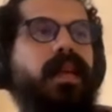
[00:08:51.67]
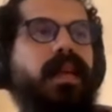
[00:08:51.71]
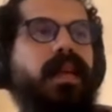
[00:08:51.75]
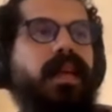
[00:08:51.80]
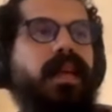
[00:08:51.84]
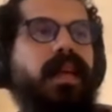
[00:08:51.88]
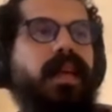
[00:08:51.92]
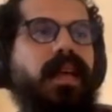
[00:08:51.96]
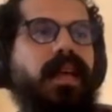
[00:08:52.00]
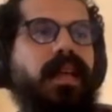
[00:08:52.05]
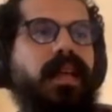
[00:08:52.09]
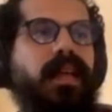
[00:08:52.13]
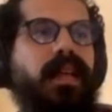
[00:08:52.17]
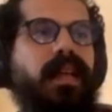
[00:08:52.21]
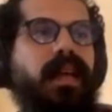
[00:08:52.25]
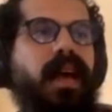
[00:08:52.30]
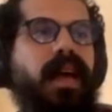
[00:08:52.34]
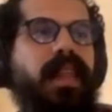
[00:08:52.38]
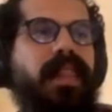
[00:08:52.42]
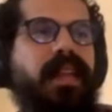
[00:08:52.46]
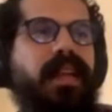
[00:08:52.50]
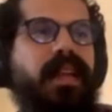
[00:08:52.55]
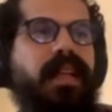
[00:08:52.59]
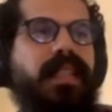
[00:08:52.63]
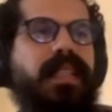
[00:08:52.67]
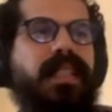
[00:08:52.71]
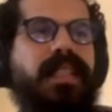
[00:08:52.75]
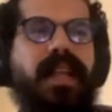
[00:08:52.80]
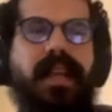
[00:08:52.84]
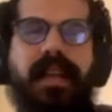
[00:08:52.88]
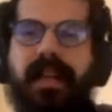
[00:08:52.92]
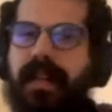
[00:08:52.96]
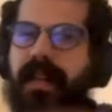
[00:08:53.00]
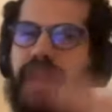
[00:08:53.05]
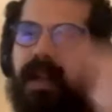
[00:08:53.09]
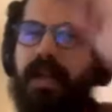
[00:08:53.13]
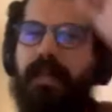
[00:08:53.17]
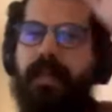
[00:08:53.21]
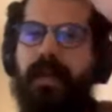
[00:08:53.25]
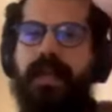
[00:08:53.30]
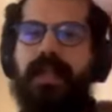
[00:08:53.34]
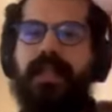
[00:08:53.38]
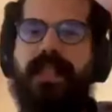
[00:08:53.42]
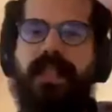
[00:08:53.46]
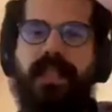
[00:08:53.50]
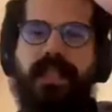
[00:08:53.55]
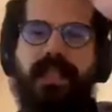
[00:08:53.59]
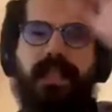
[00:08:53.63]
uh, I think it's 10
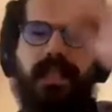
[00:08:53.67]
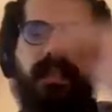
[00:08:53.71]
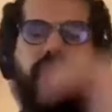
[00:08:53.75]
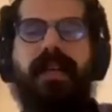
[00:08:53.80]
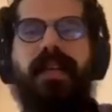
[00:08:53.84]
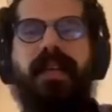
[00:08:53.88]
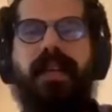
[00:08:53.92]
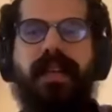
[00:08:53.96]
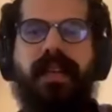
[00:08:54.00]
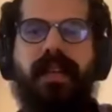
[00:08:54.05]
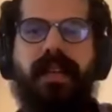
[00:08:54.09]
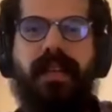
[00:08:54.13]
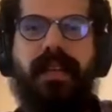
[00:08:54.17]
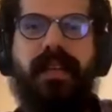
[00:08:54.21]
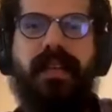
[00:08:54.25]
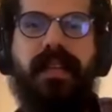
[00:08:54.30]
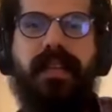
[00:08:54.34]
kilometers uh,